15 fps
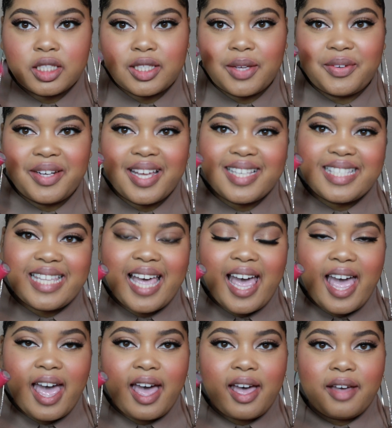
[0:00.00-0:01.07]
So next I
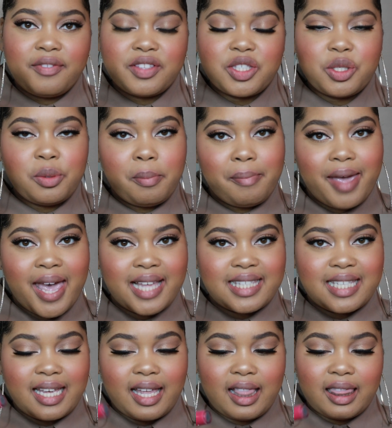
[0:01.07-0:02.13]
have two
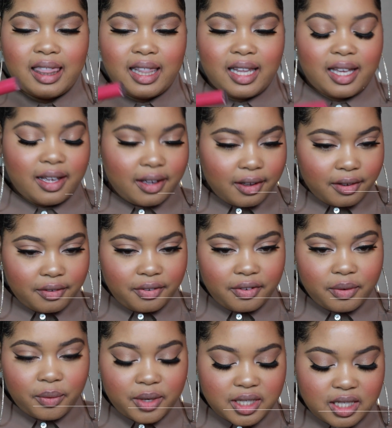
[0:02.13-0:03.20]
mattes in love,
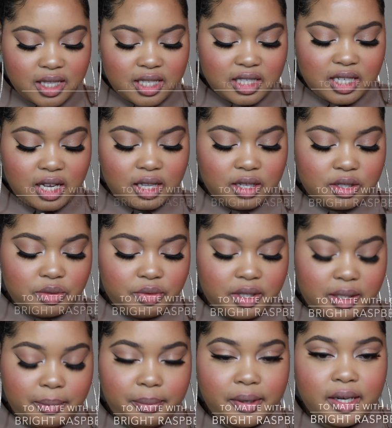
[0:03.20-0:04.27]
which this color is
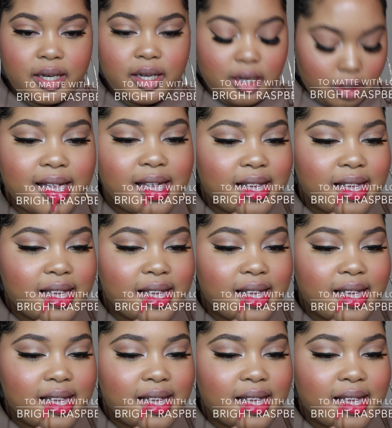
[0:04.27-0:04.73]
really pretty.